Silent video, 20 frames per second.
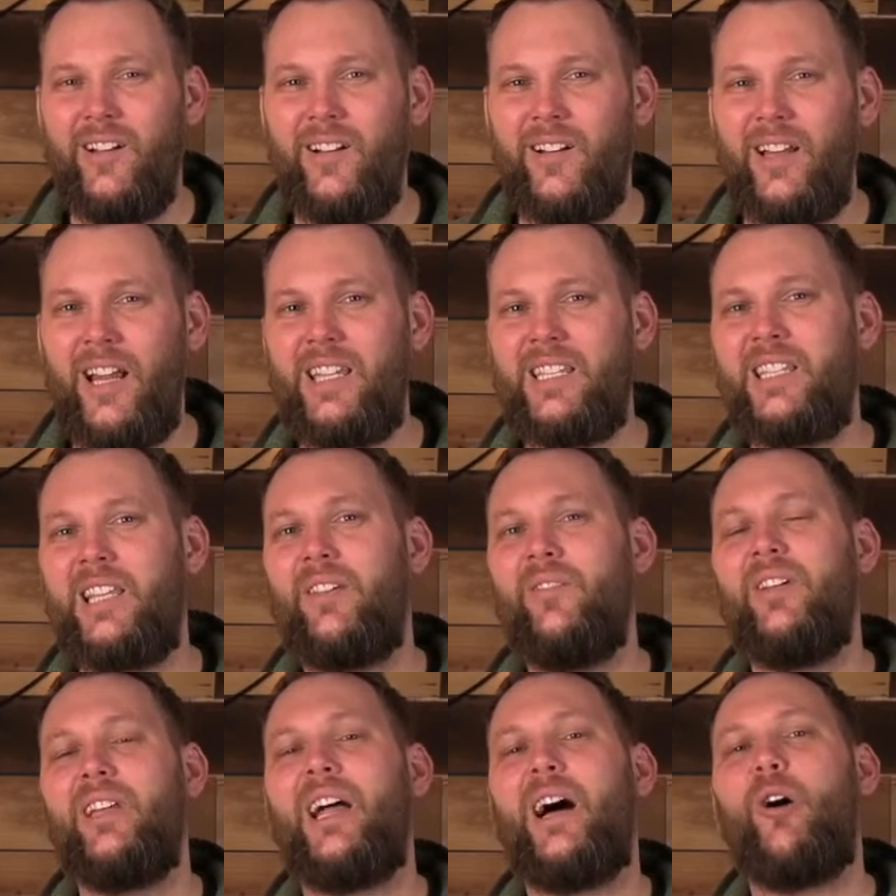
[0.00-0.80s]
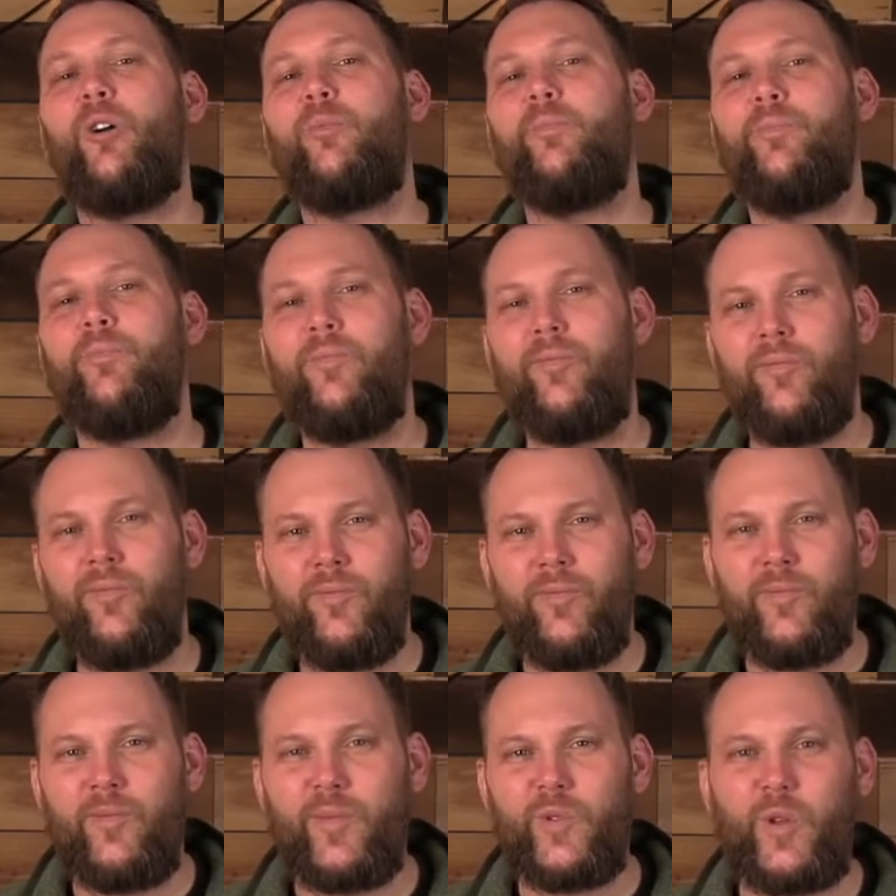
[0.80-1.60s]
Let's live it out
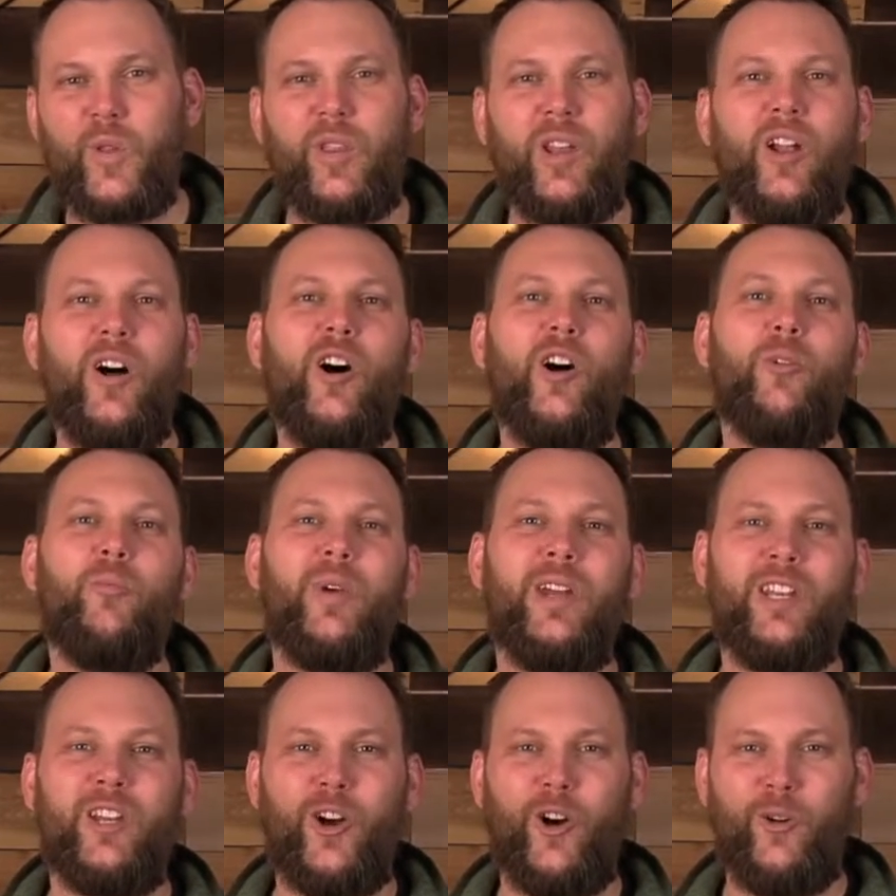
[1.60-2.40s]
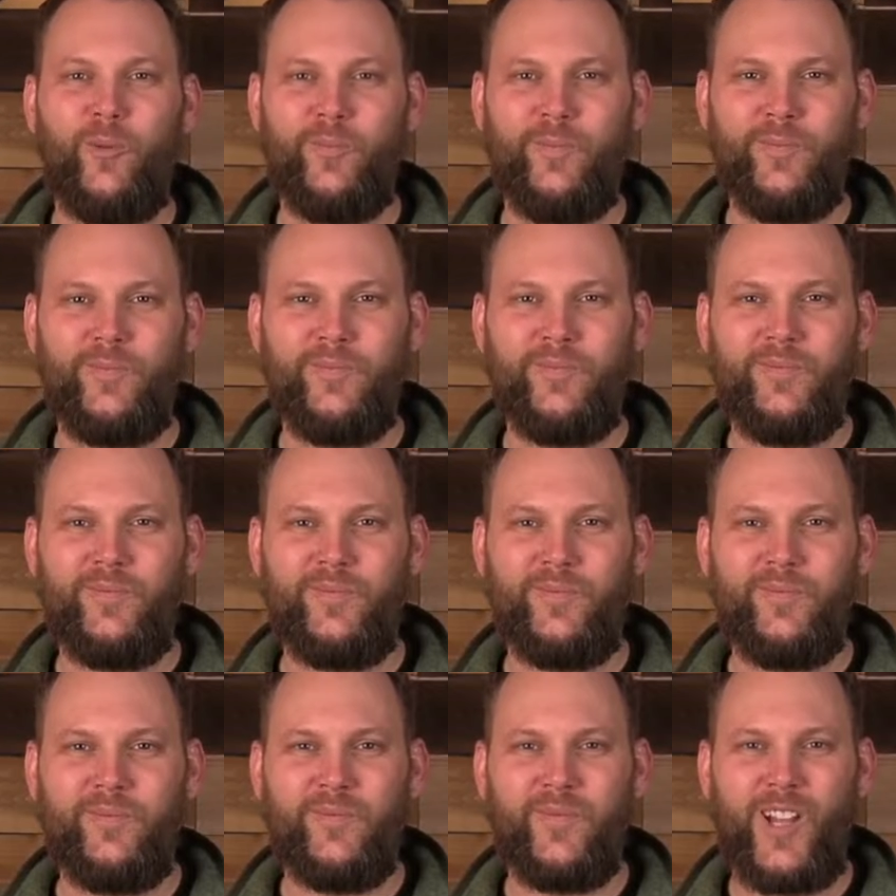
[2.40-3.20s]
so that all may know.
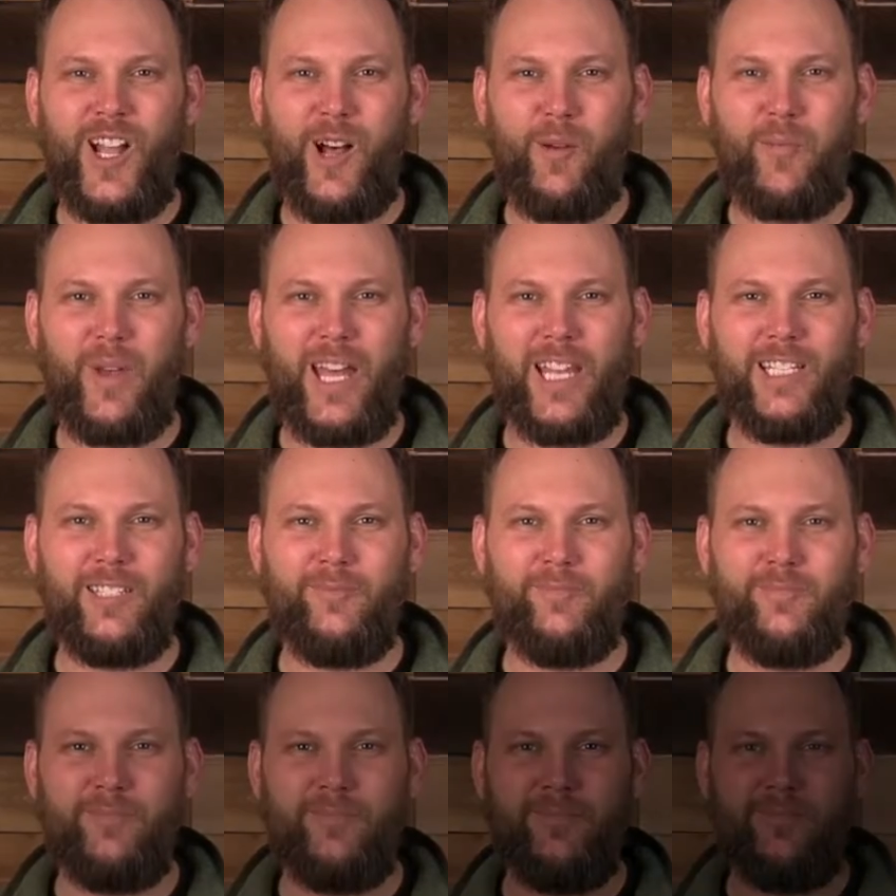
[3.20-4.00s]
Amen.